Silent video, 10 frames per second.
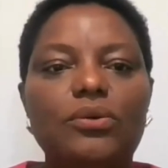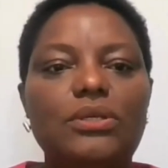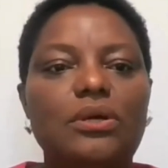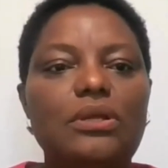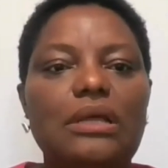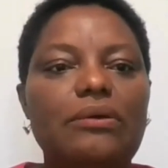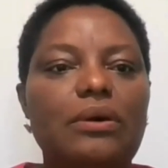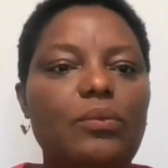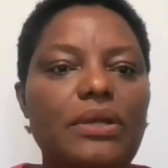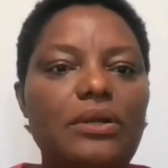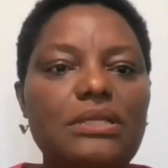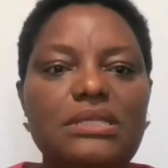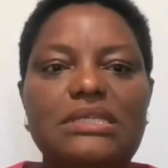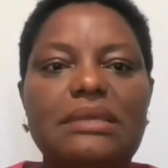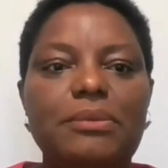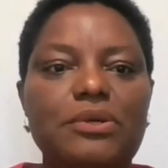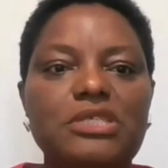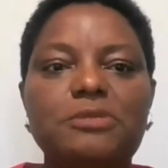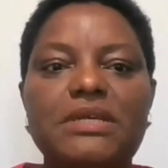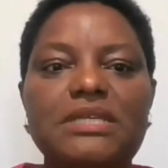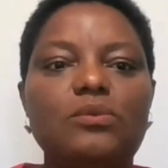it turned out that we're not the same because this person